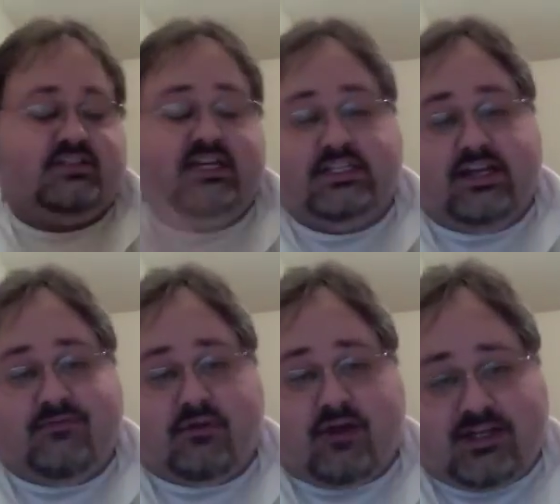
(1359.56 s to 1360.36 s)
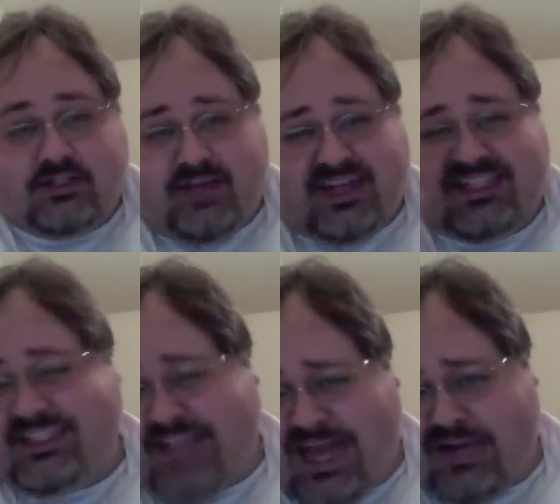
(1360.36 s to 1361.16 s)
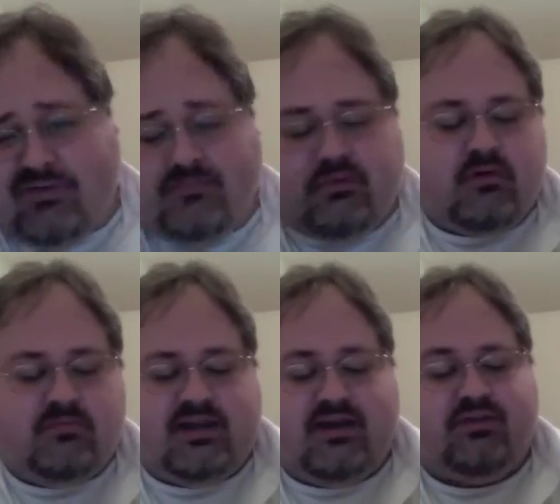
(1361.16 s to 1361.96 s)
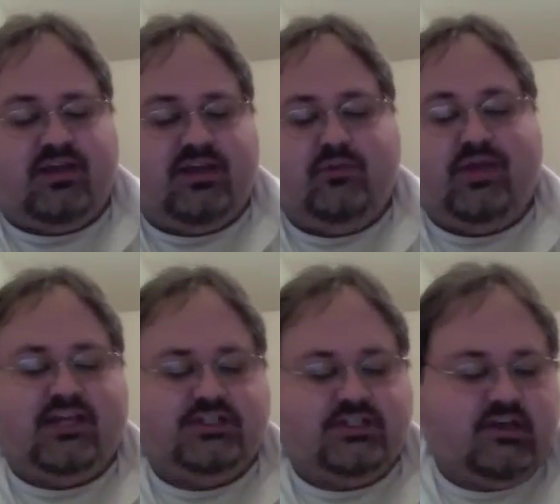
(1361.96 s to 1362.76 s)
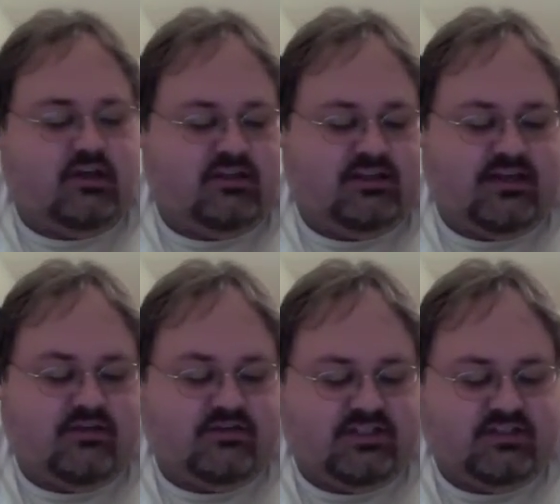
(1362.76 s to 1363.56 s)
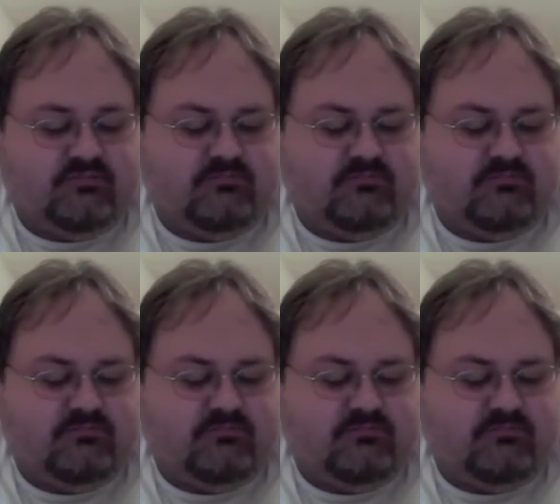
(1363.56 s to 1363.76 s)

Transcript: nineteen ninety-four Action-Packed Scouting Report, but I don't think we actually call it that in our system.